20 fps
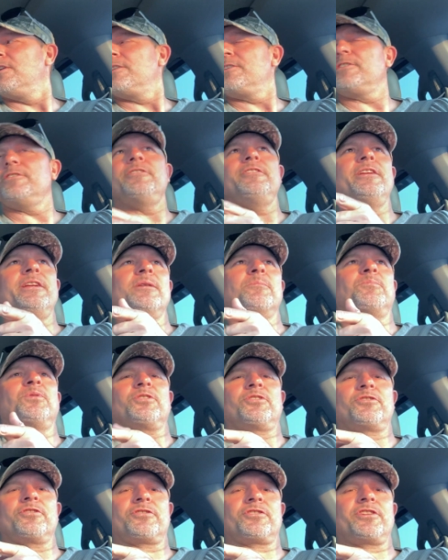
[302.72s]
You need to
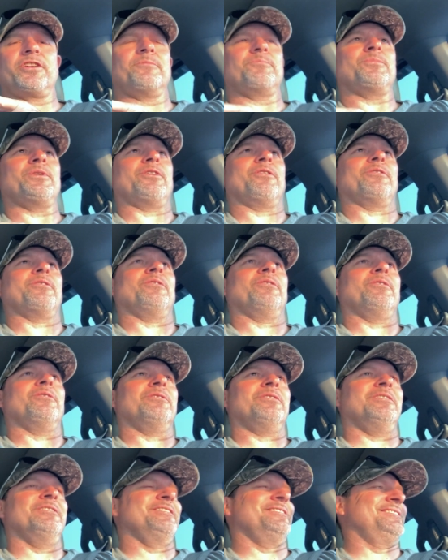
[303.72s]
put your seatbelt
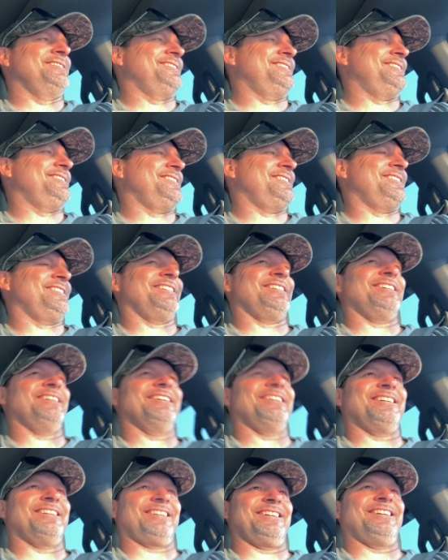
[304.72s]
on. My seatbelt.
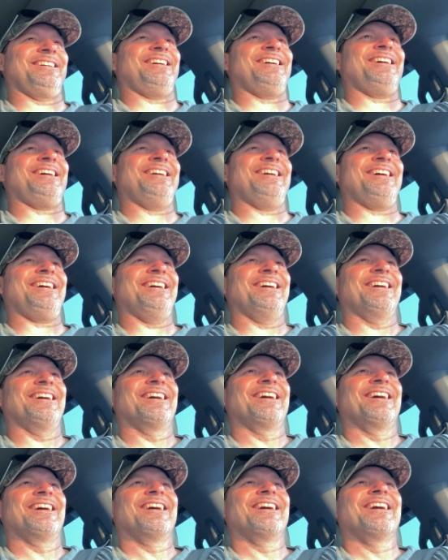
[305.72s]
Oh,
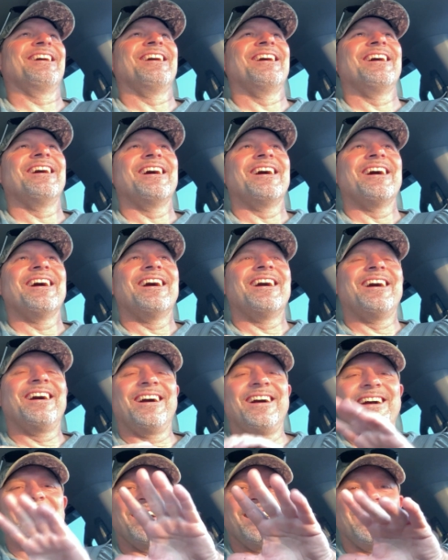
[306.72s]
that's
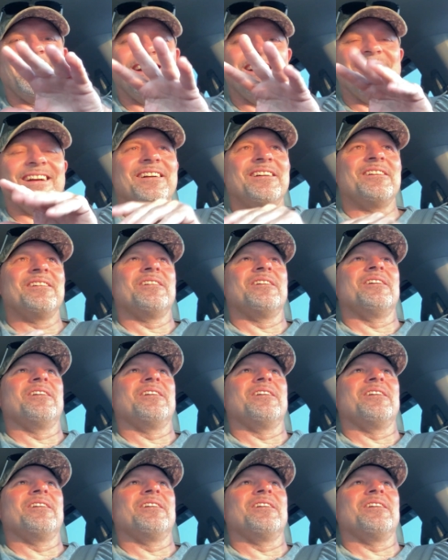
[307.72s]
my purse.